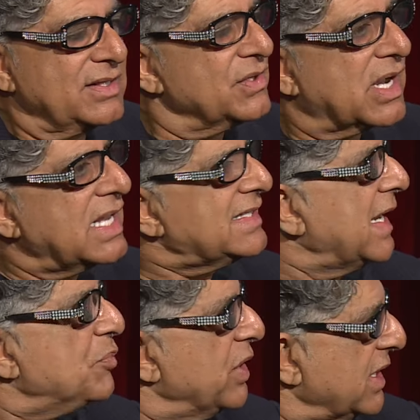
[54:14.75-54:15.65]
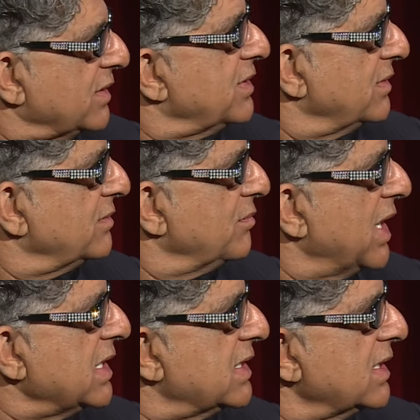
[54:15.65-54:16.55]
You can't separate
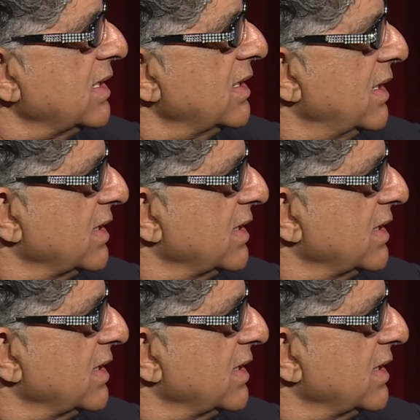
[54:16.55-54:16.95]
mental